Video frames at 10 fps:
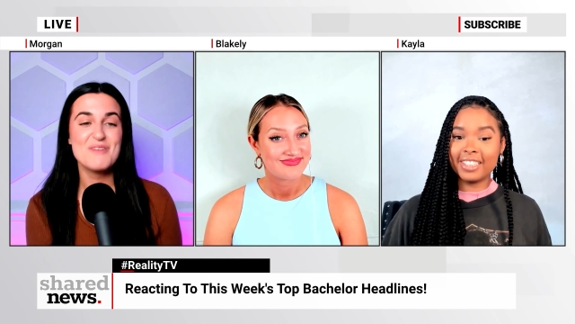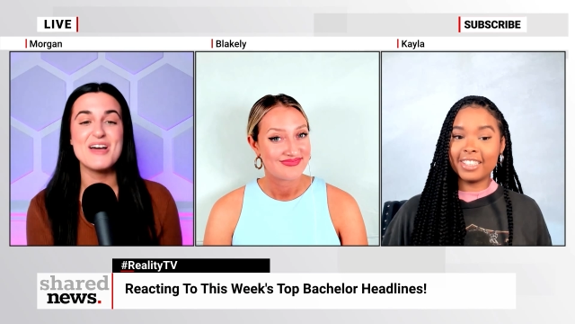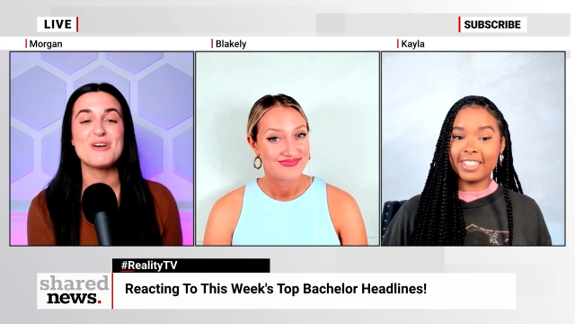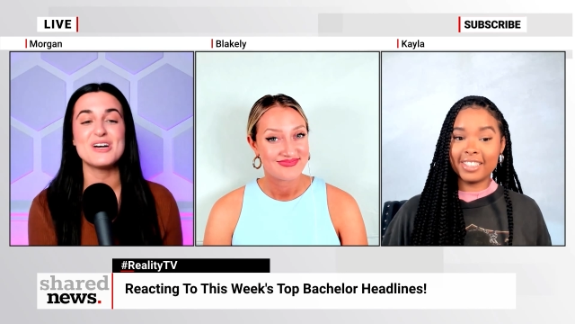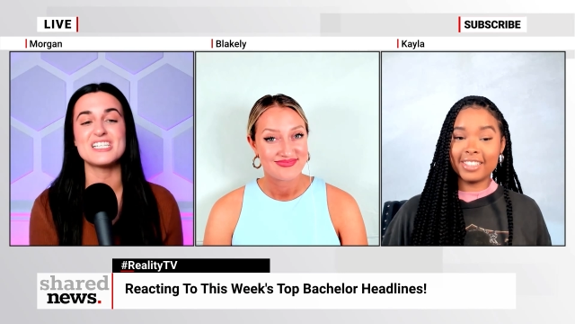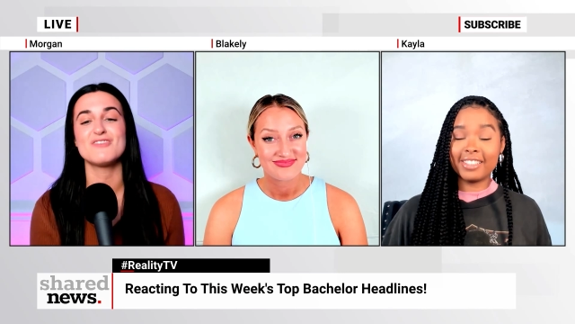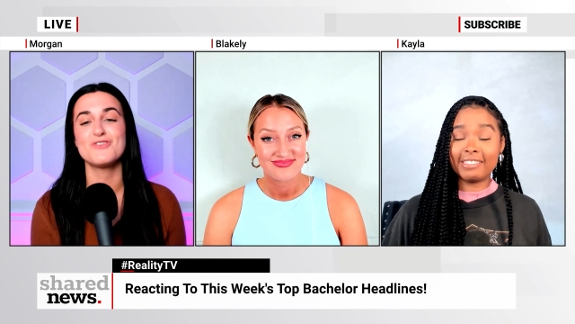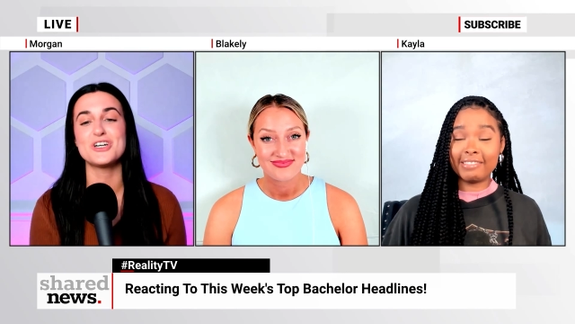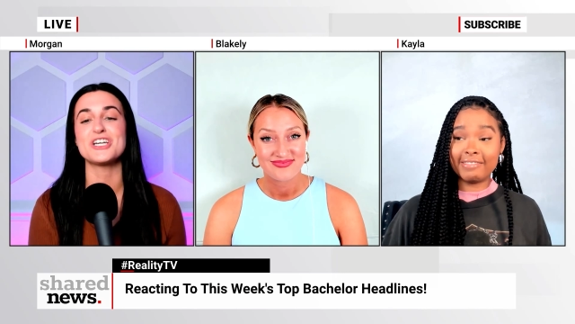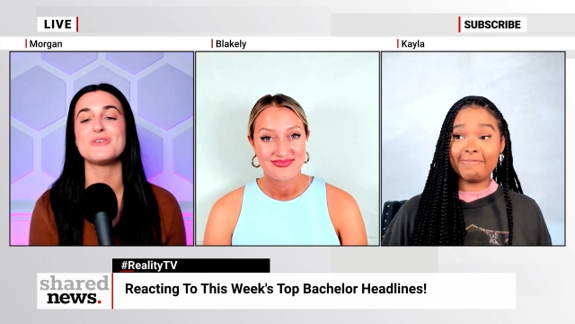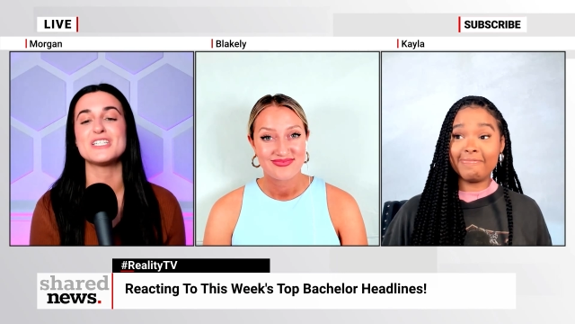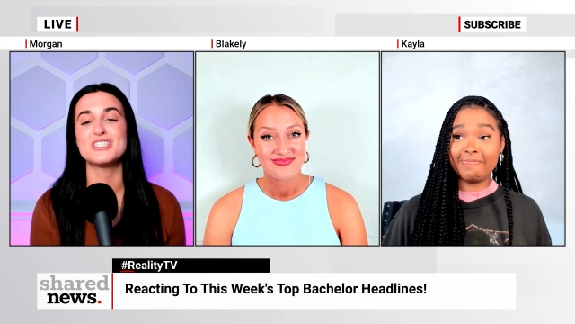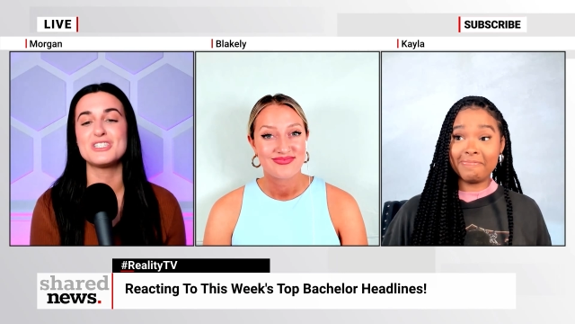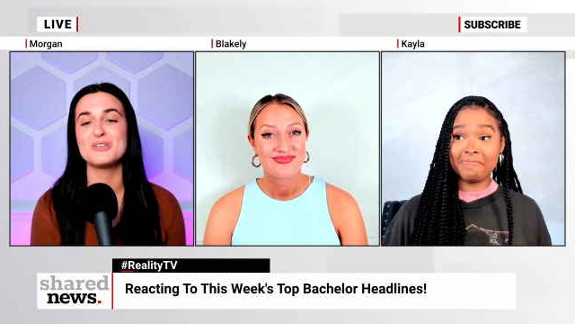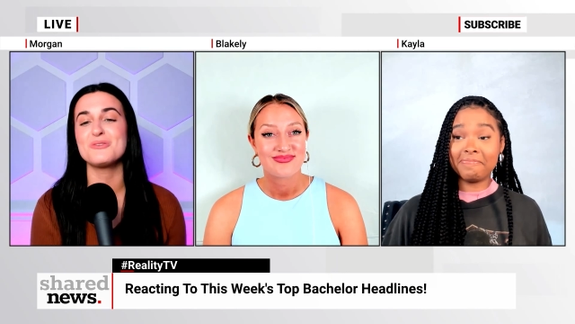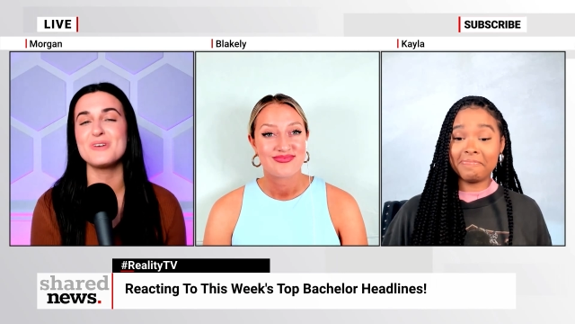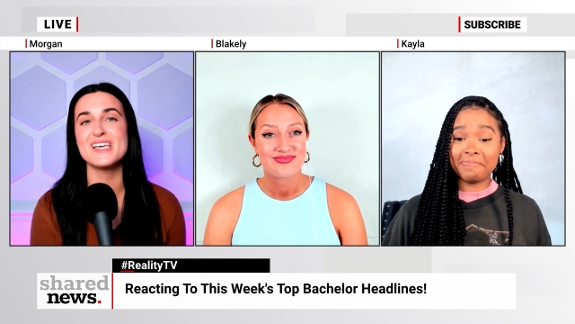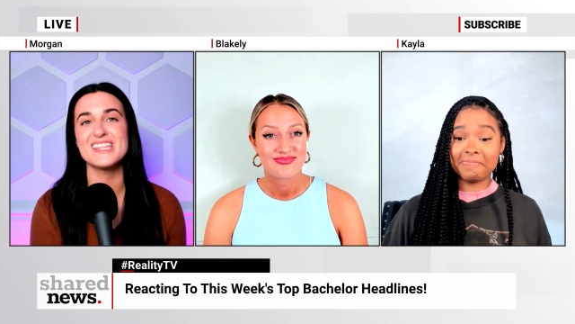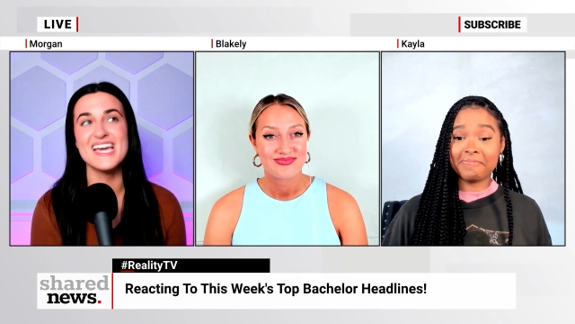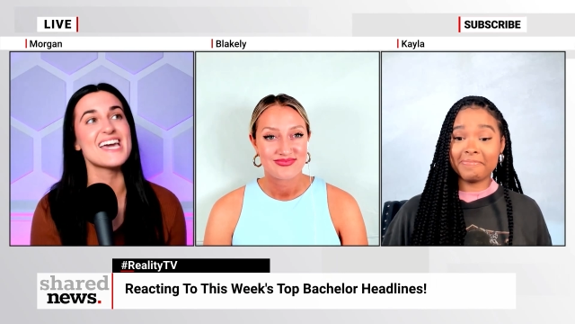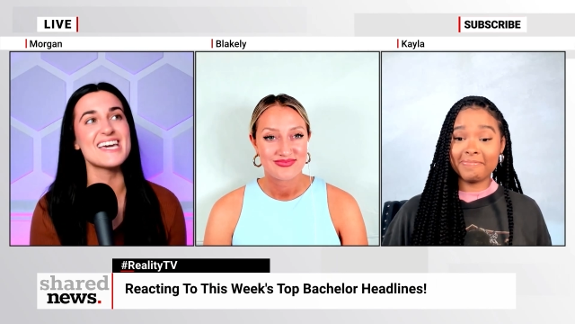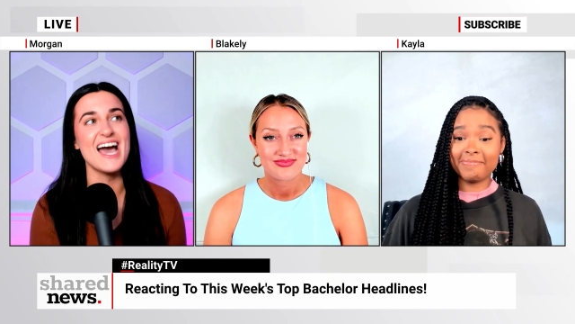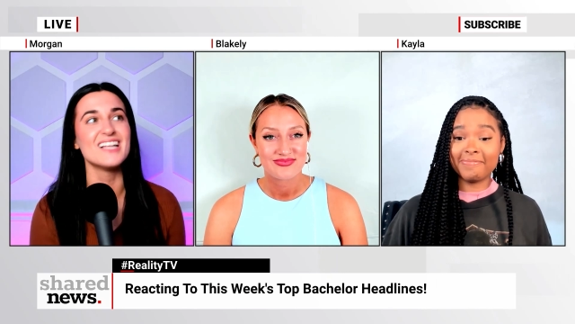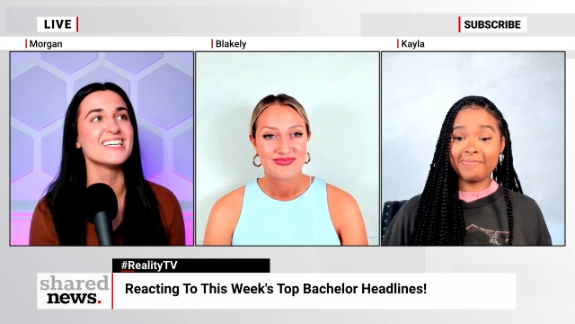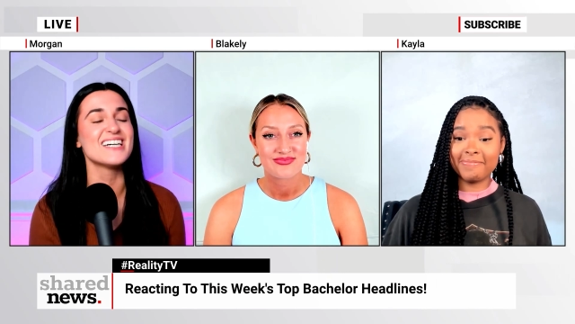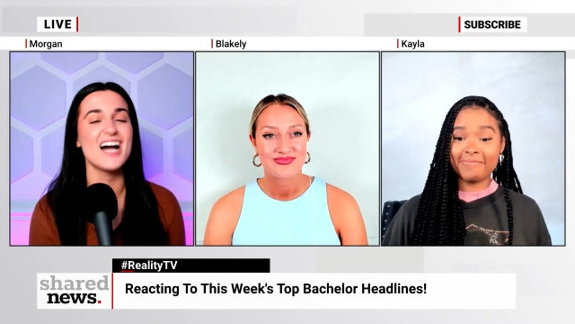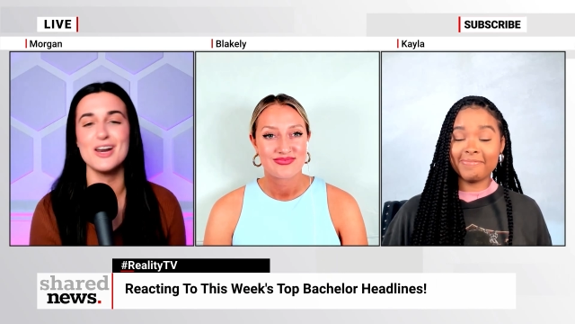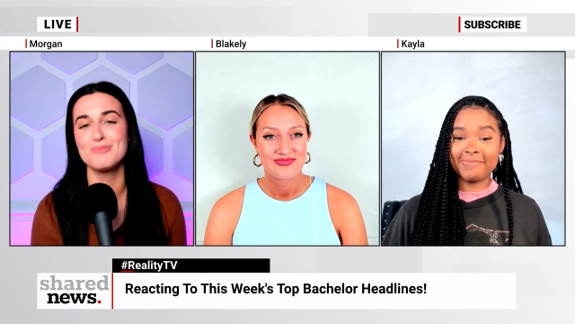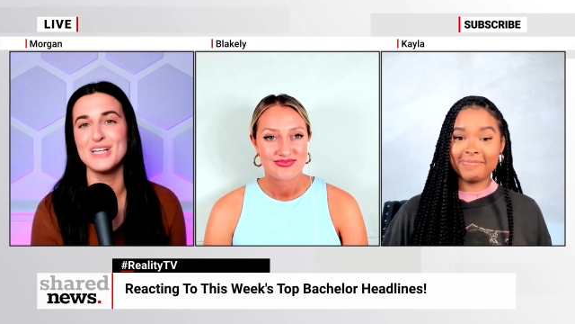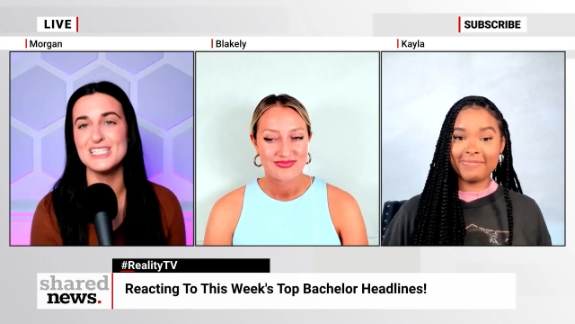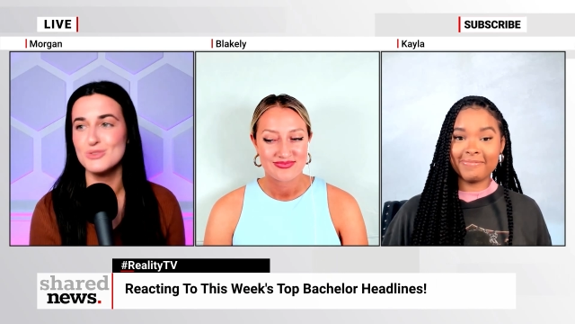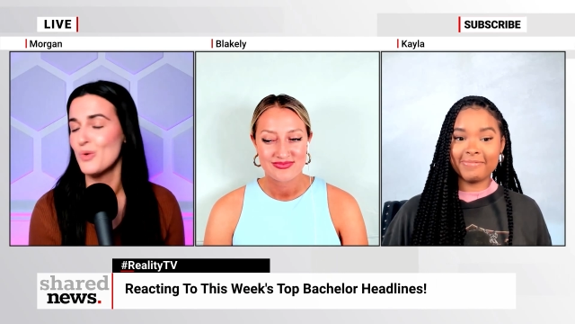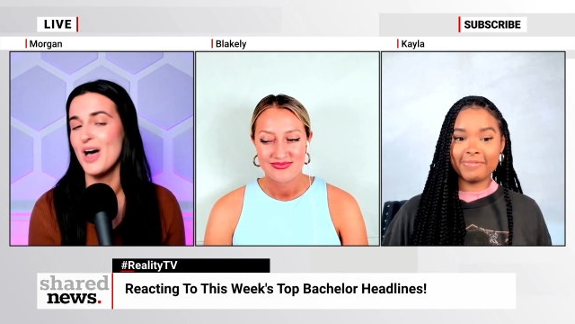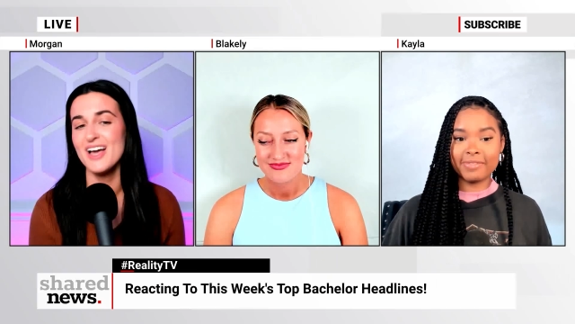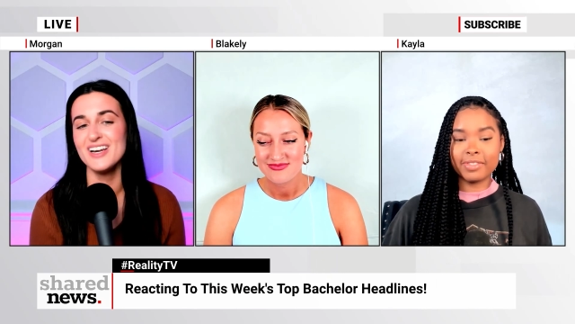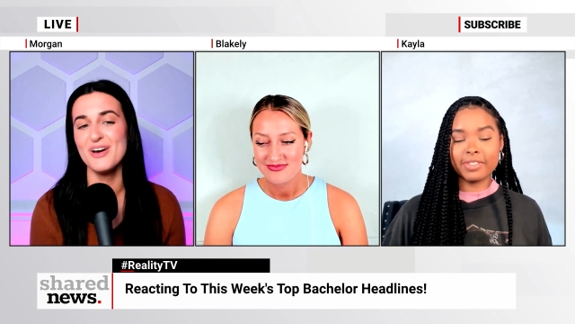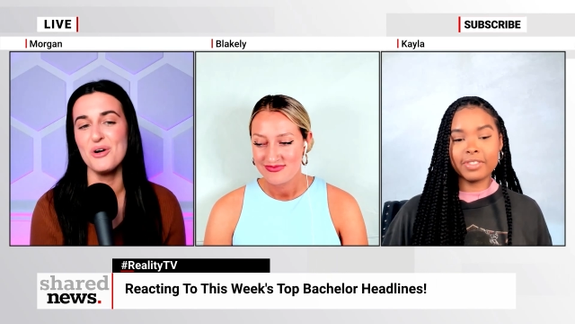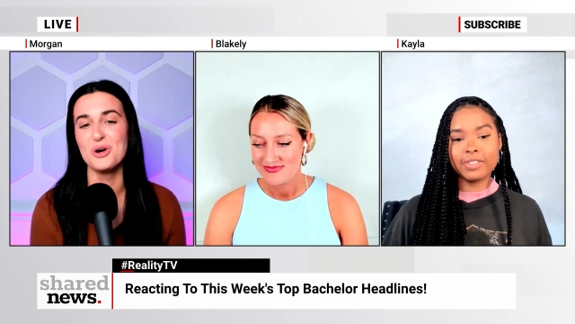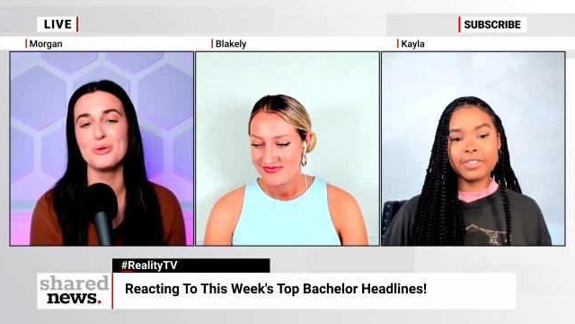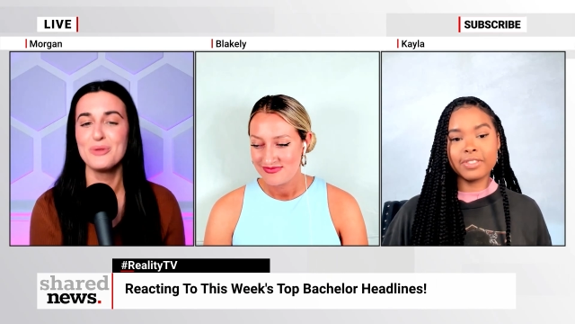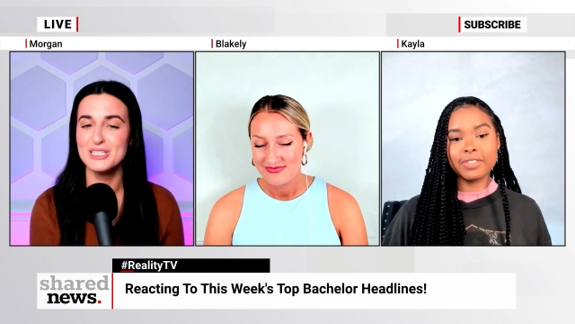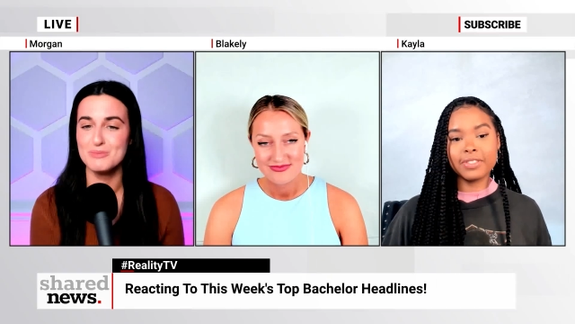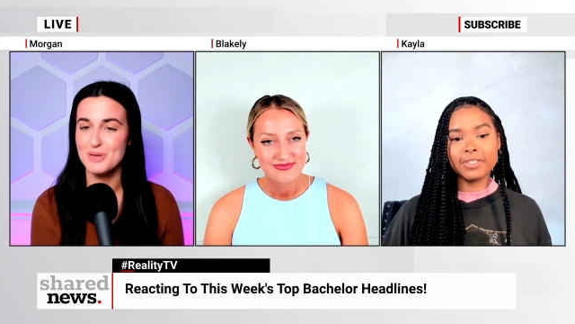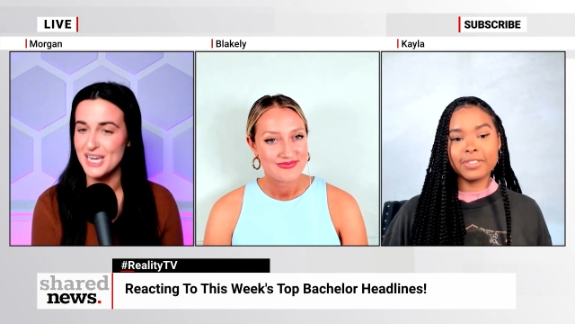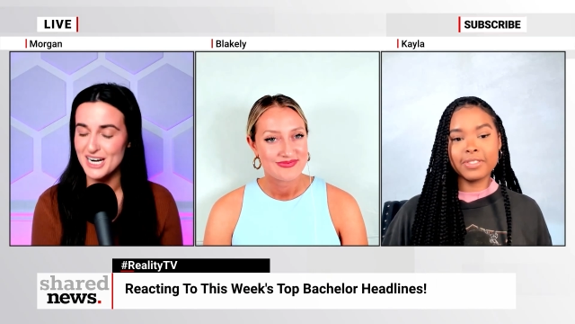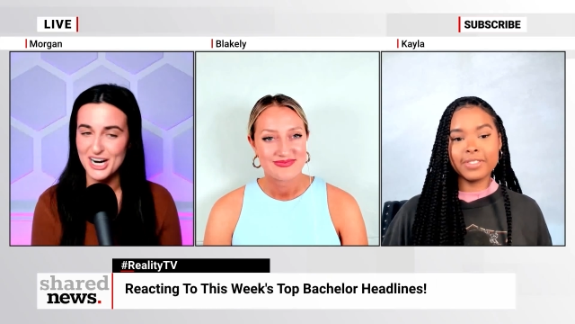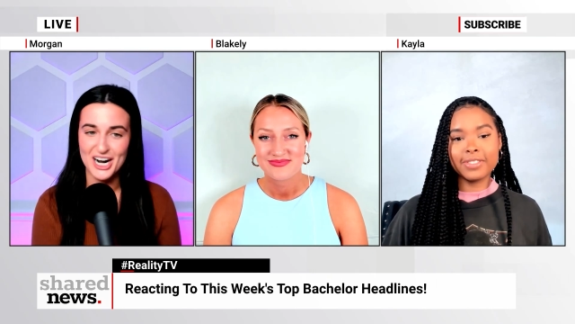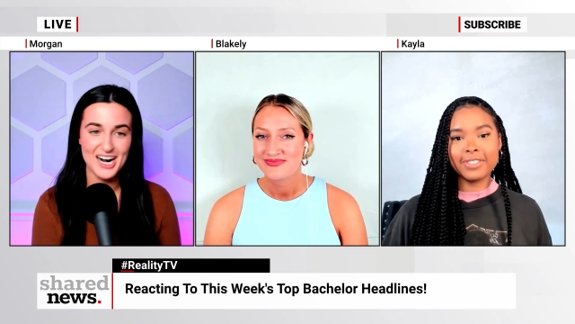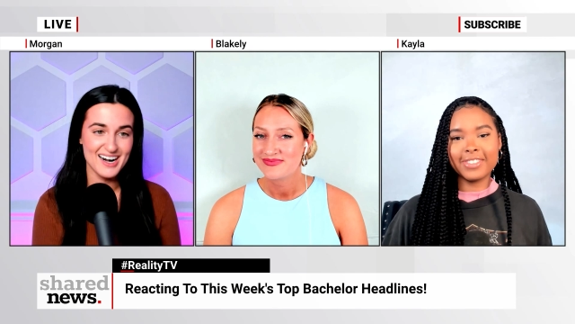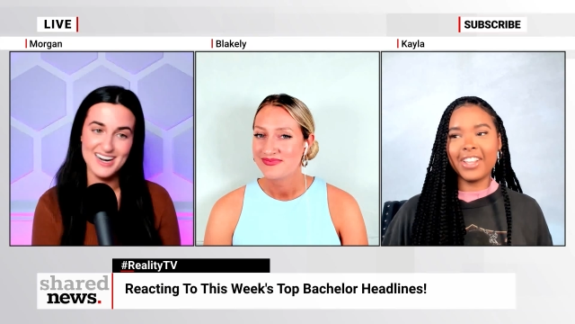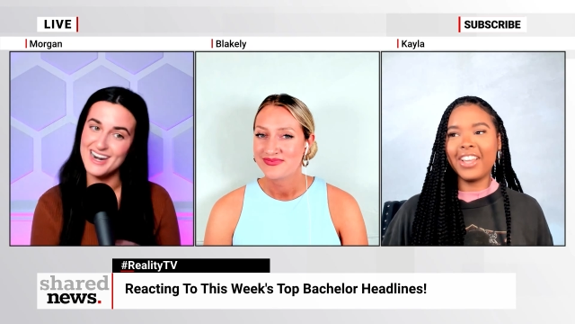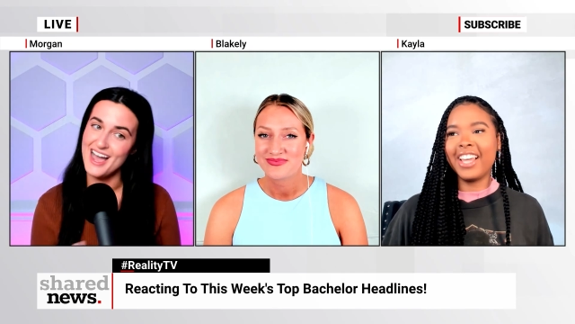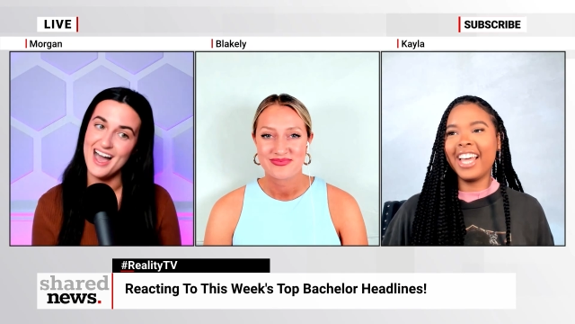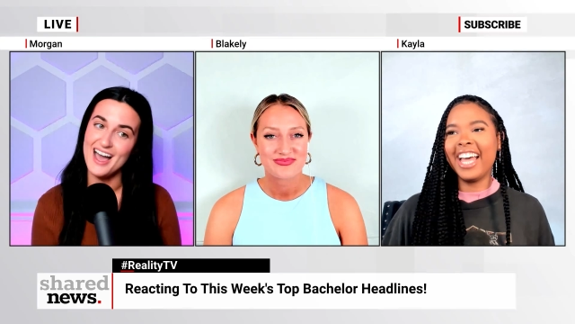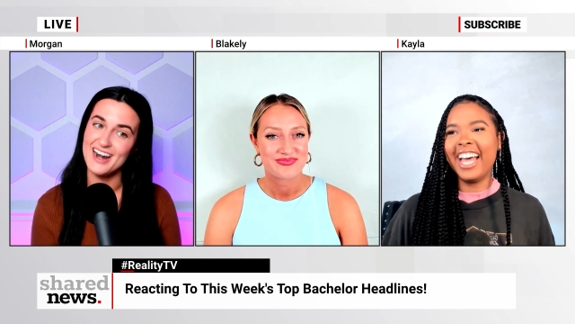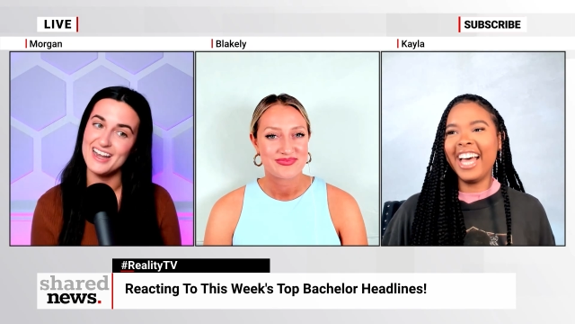Speaker 1: My question for you is Do we think Kelly got a plus one, or was Peter not